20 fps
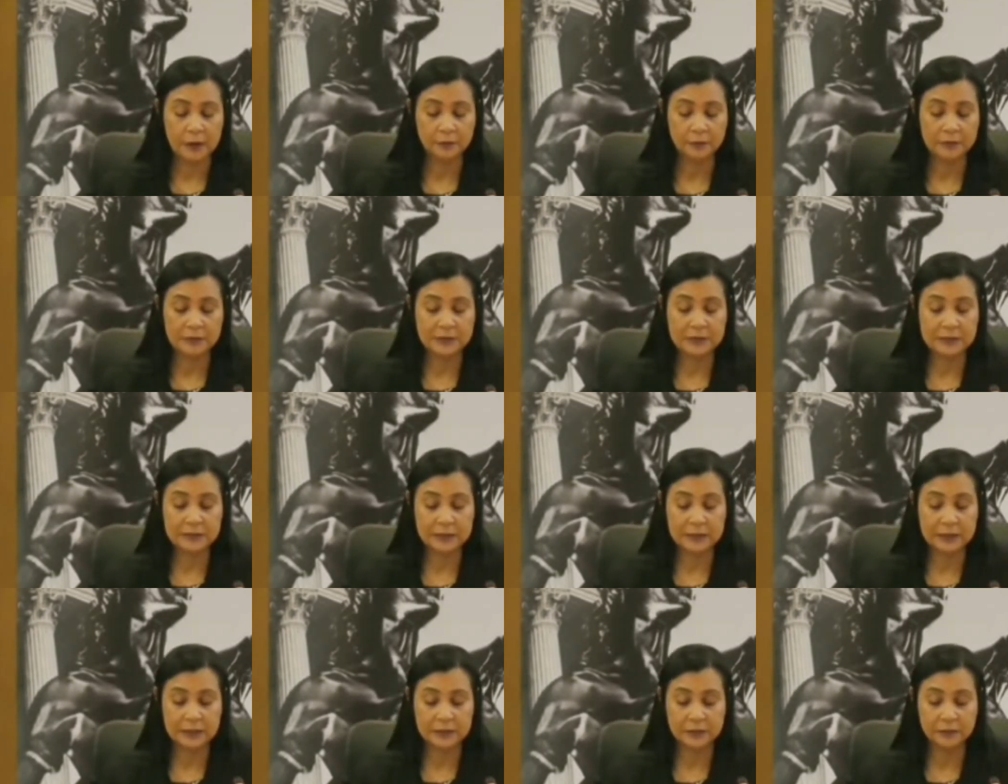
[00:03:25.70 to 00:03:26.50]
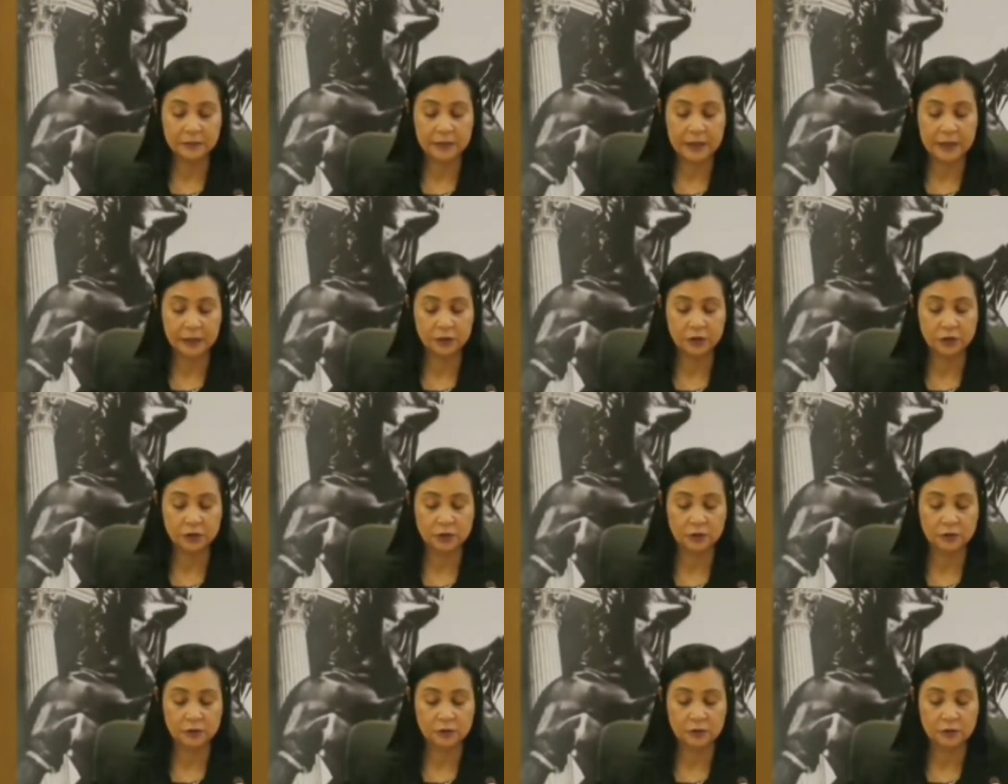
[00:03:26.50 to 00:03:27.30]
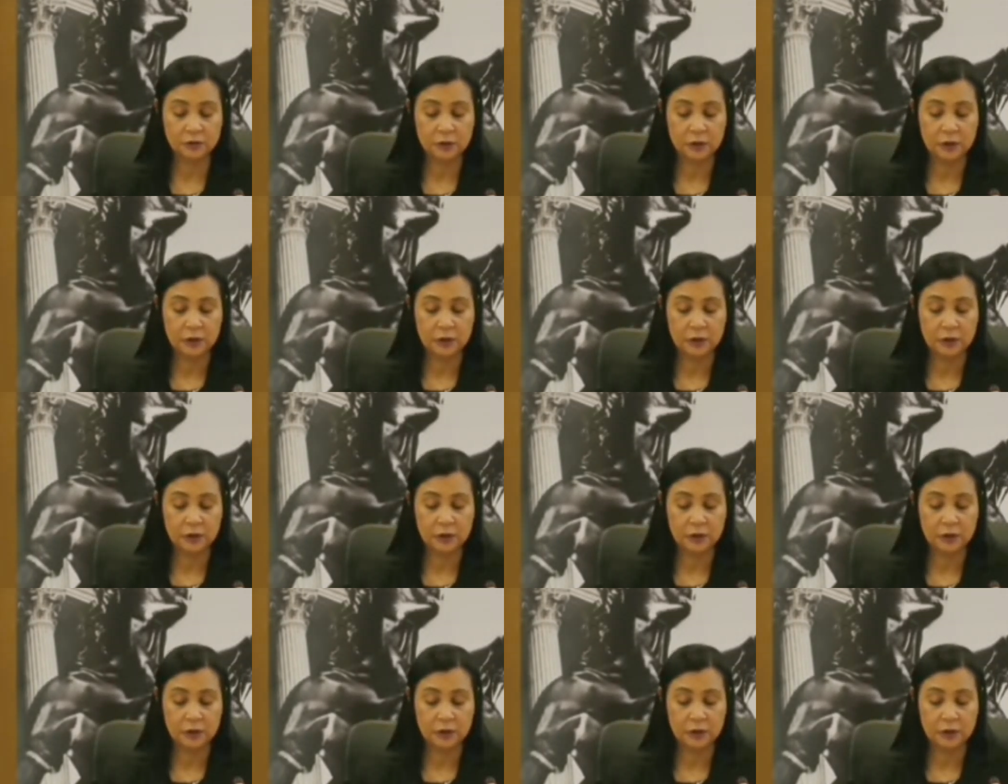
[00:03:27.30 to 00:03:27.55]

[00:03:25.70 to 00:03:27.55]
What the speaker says: the administrative action,